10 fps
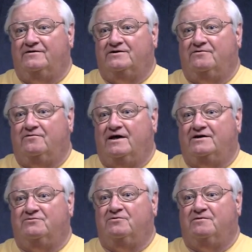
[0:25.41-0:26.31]
So
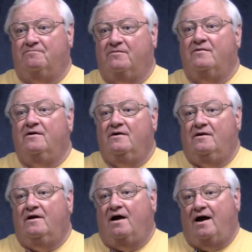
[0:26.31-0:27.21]
that's what
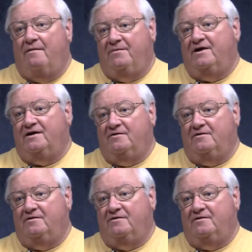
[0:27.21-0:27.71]
I made